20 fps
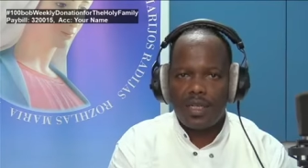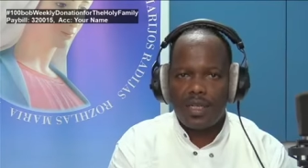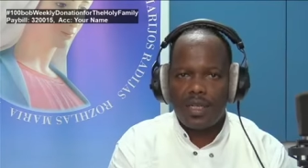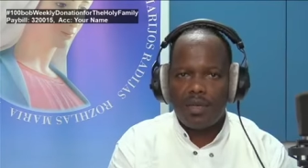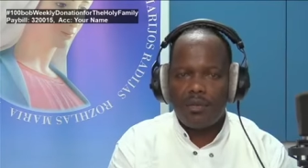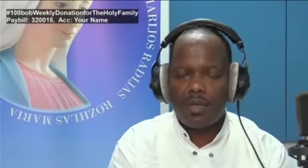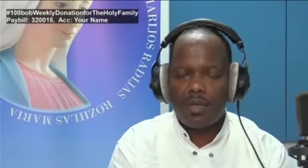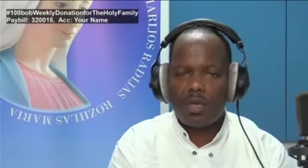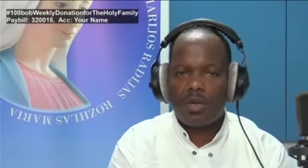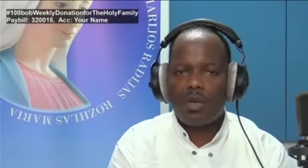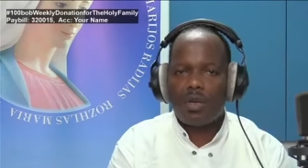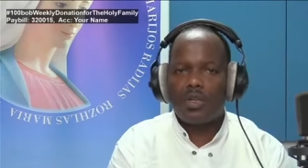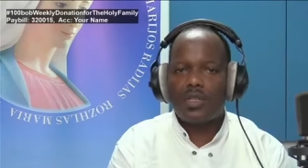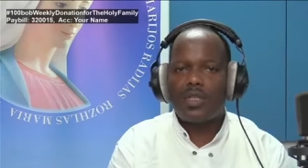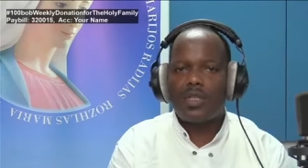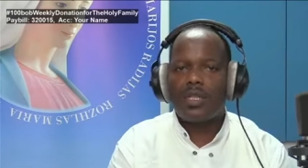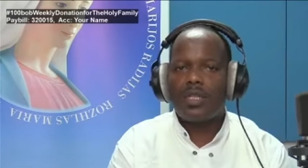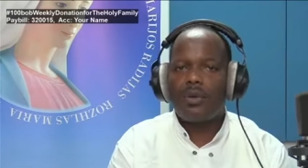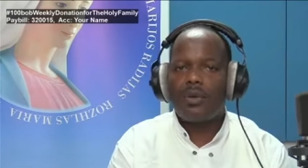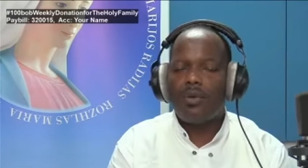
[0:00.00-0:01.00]

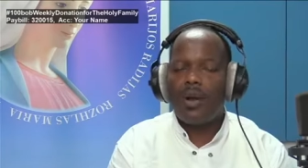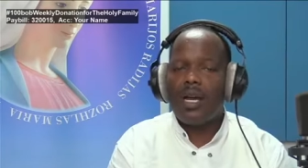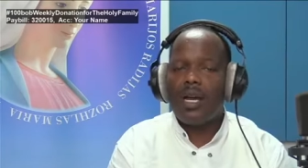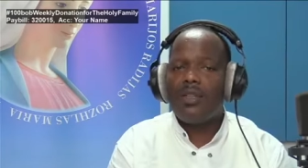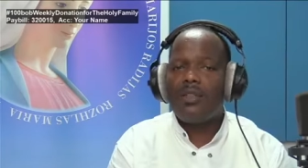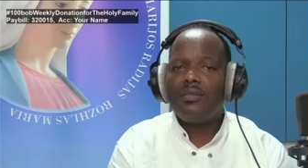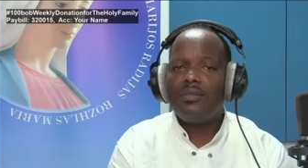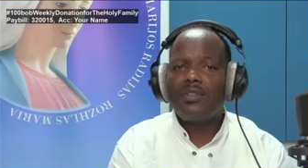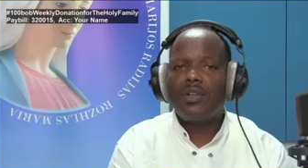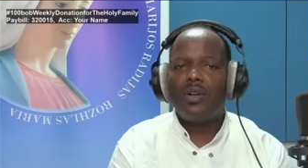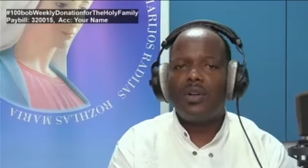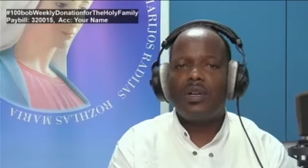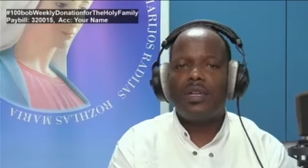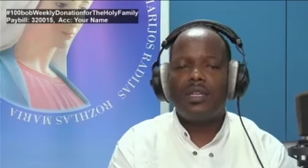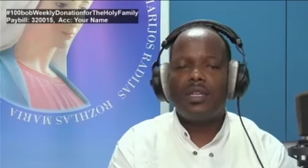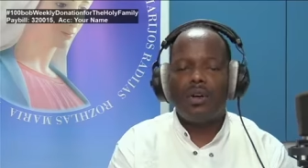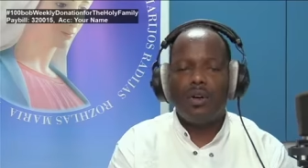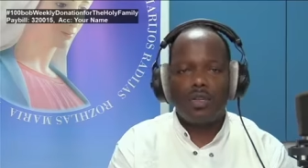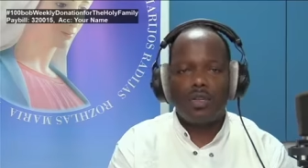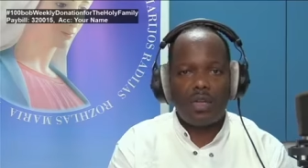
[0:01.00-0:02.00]
Because the Word of
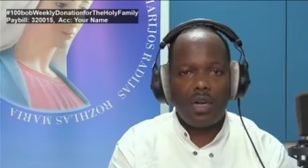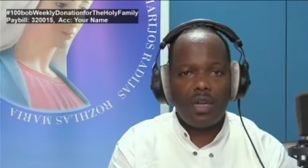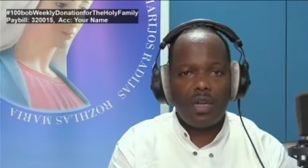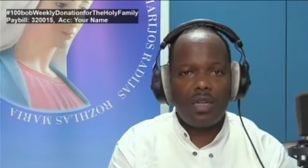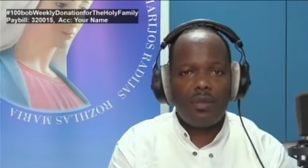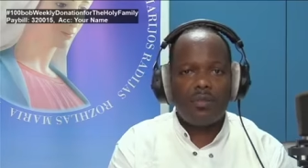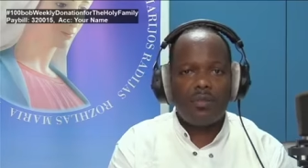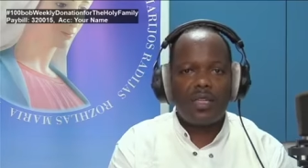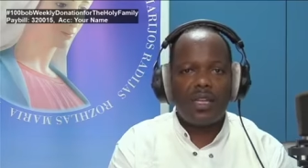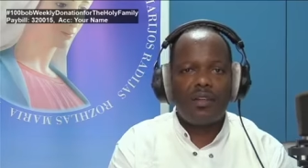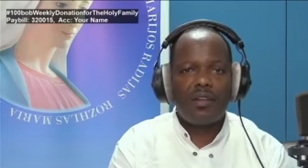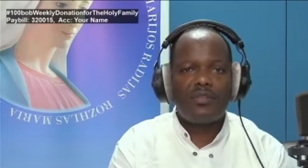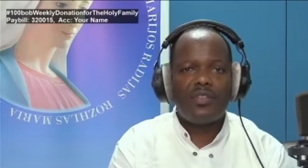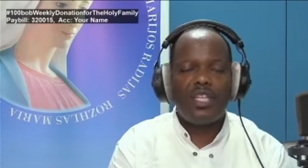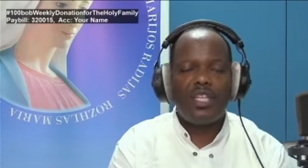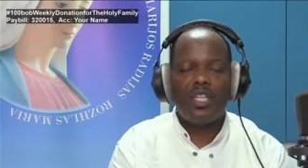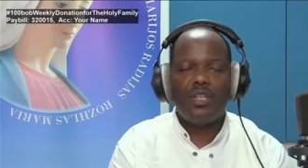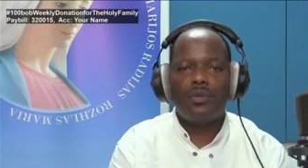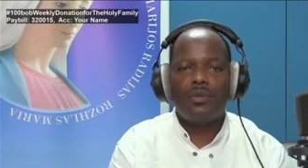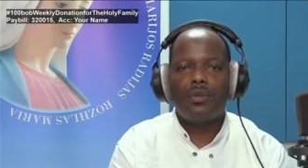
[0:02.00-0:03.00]
God or God Himself
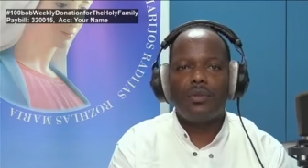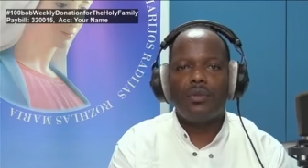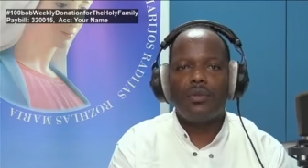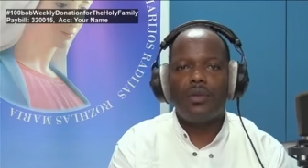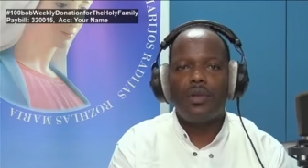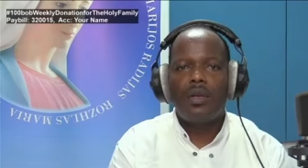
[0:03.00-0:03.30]
knew,